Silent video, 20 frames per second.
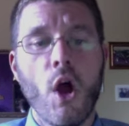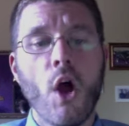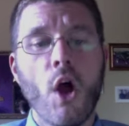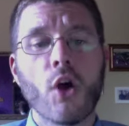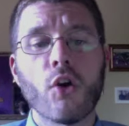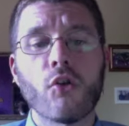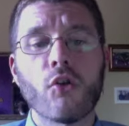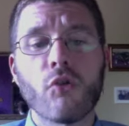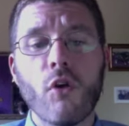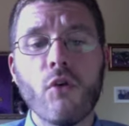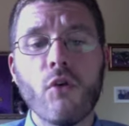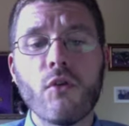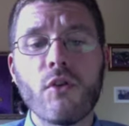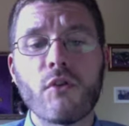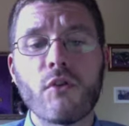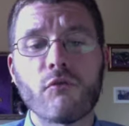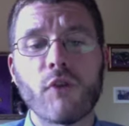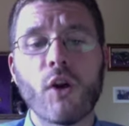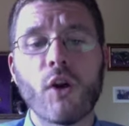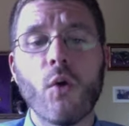Growth
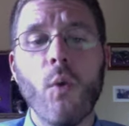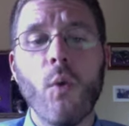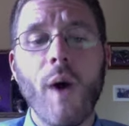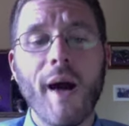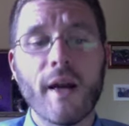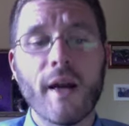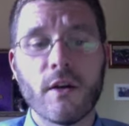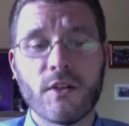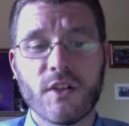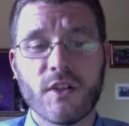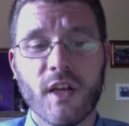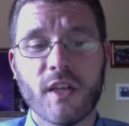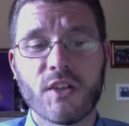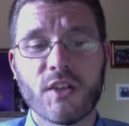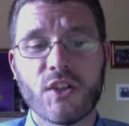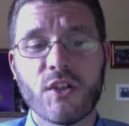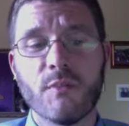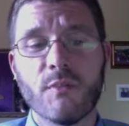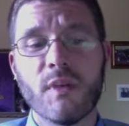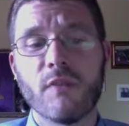requires us
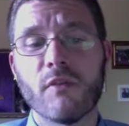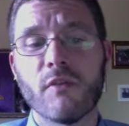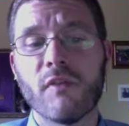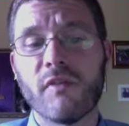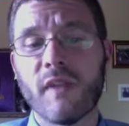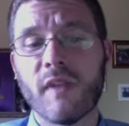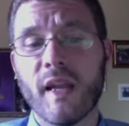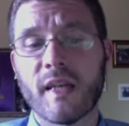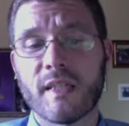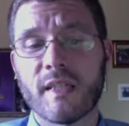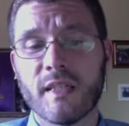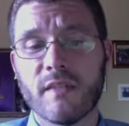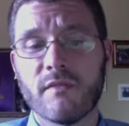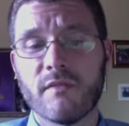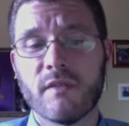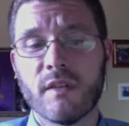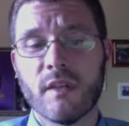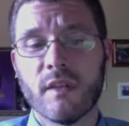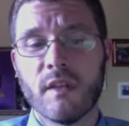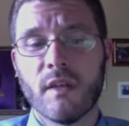to be reflective
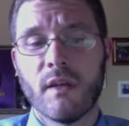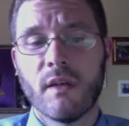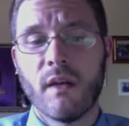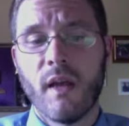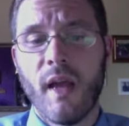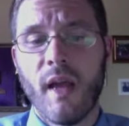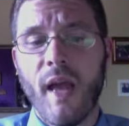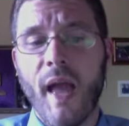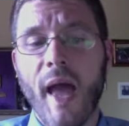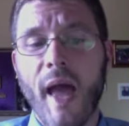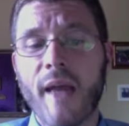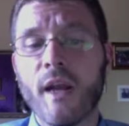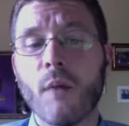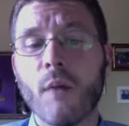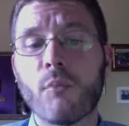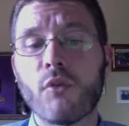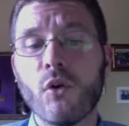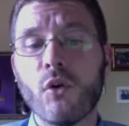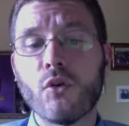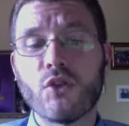and
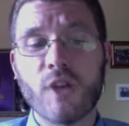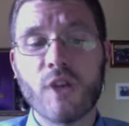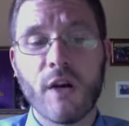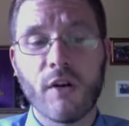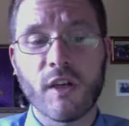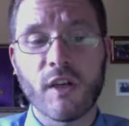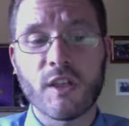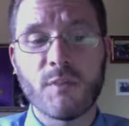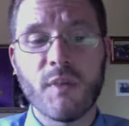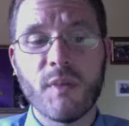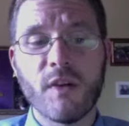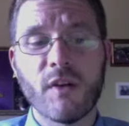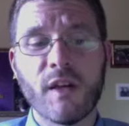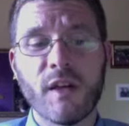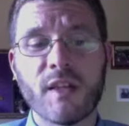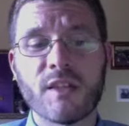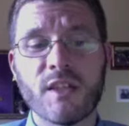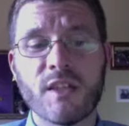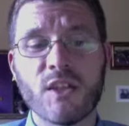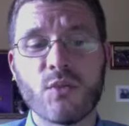approach our
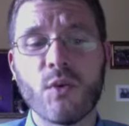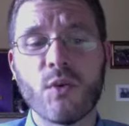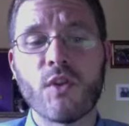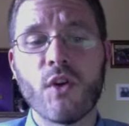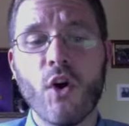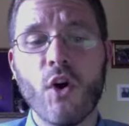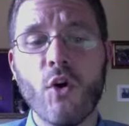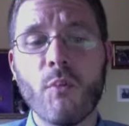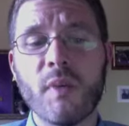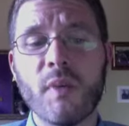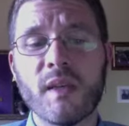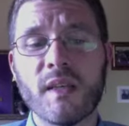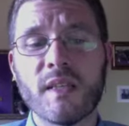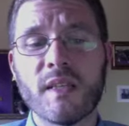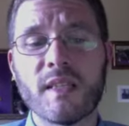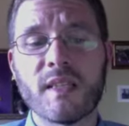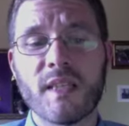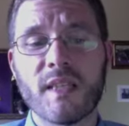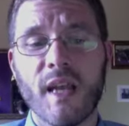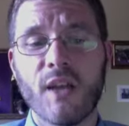experiences with
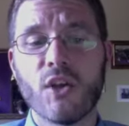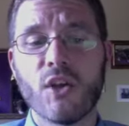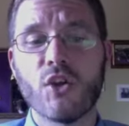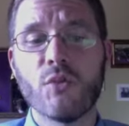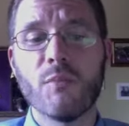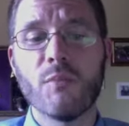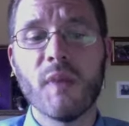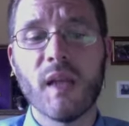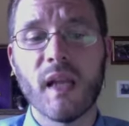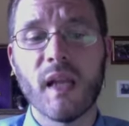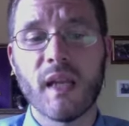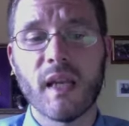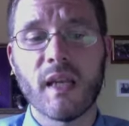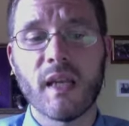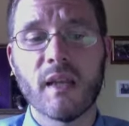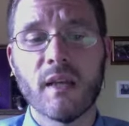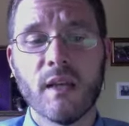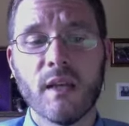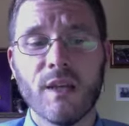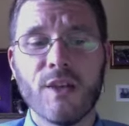openness and humility
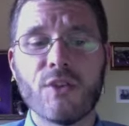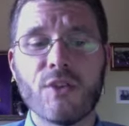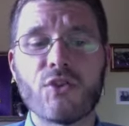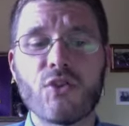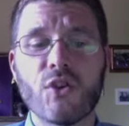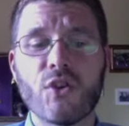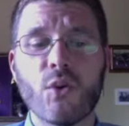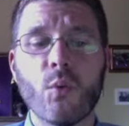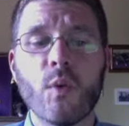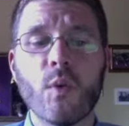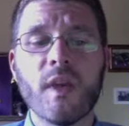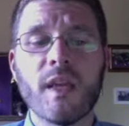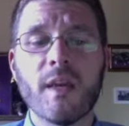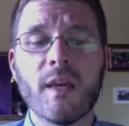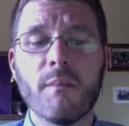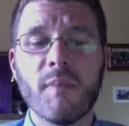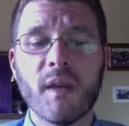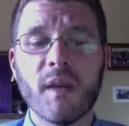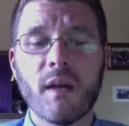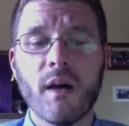so that we can
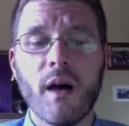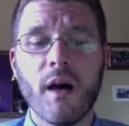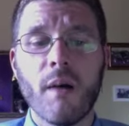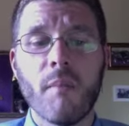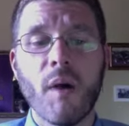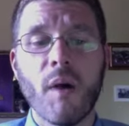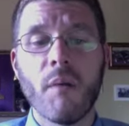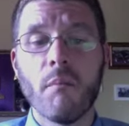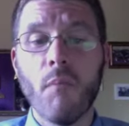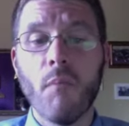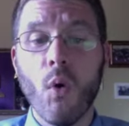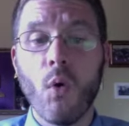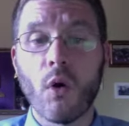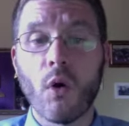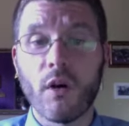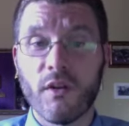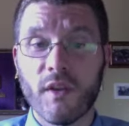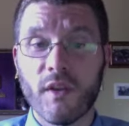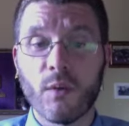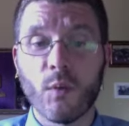become
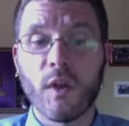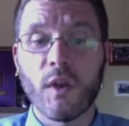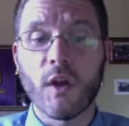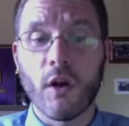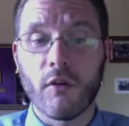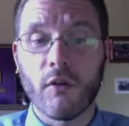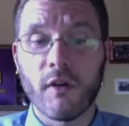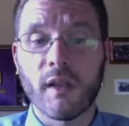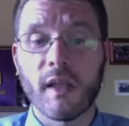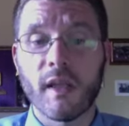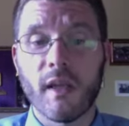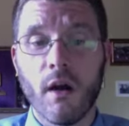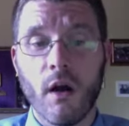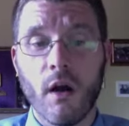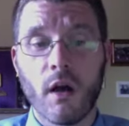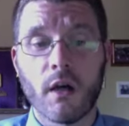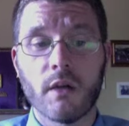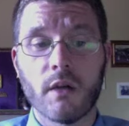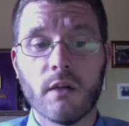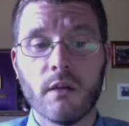more than we currently are.